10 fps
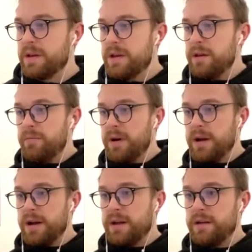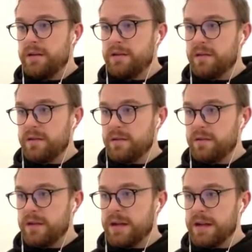my
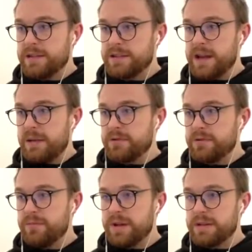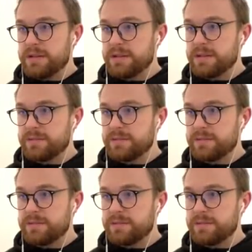guys are capturing bases.